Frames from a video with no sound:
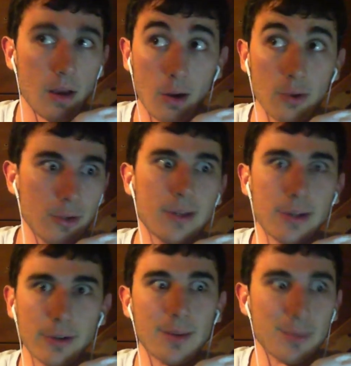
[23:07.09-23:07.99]
Oh good,
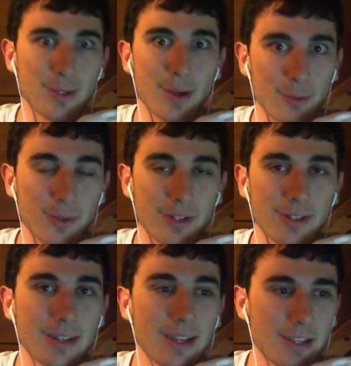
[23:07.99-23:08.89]
here comes another
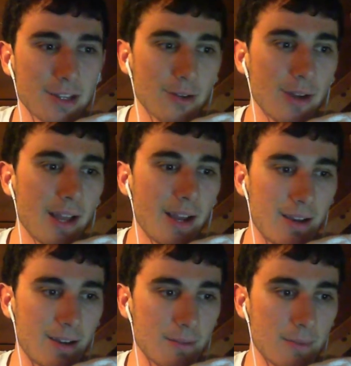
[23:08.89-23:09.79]
one. You know,
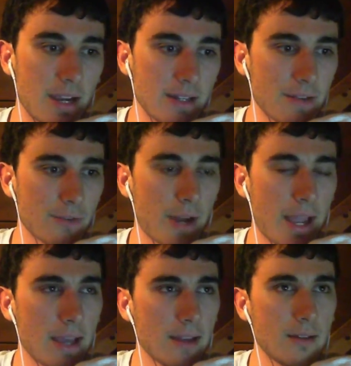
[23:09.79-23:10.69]
I never
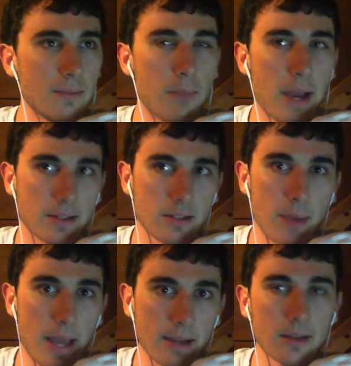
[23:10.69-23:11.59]
had
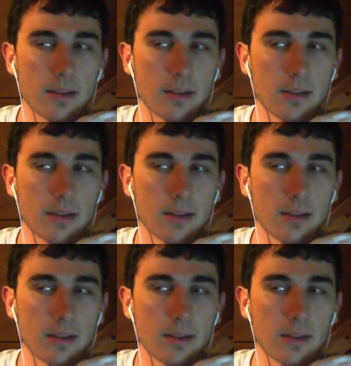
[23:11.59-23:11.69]
back-to-back